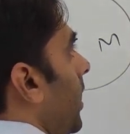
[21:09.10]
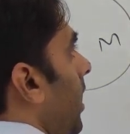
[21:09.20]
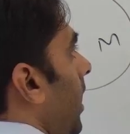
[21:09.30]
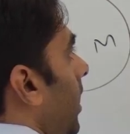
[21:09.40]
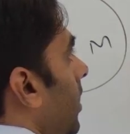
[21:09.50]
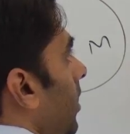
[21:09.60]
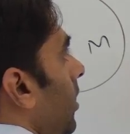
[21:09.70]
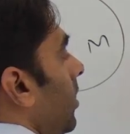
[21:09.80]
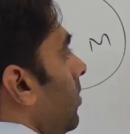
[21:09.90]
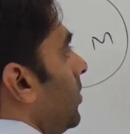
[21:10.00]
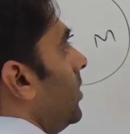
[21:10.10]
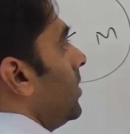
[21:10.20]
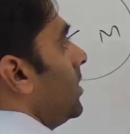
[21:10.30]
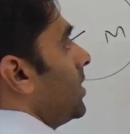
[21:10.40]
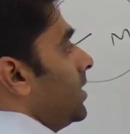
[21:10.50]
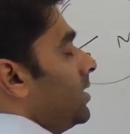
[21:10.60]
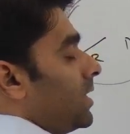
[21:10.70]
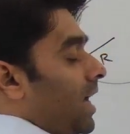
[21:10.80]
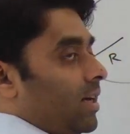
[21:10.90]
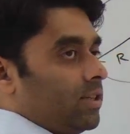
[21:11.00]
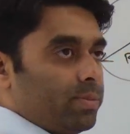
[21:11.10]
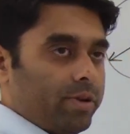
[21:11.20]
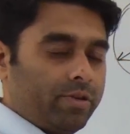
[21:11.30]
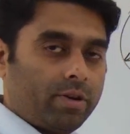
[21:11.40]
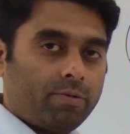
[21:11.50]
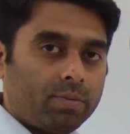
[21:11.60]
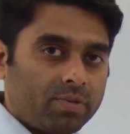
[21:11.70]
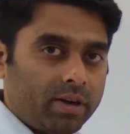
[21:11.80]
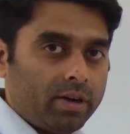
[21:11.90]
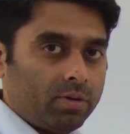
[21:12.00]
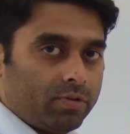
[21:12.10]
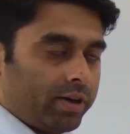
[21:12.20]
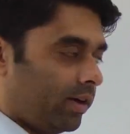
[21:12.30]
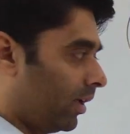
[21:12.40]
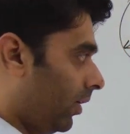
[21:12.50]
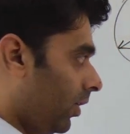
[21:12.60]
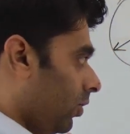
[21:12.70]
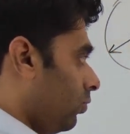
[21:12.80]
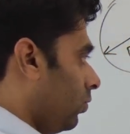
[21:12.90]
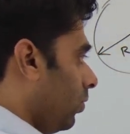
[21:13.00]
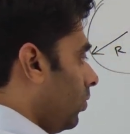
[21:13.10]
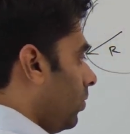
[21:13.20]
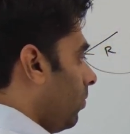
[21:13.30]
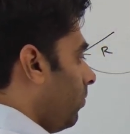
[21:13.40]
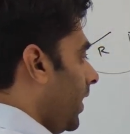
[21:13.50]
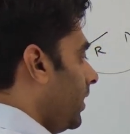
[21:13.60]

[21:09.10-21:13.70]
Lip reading: r. Now this distance r is measured from center to center. So final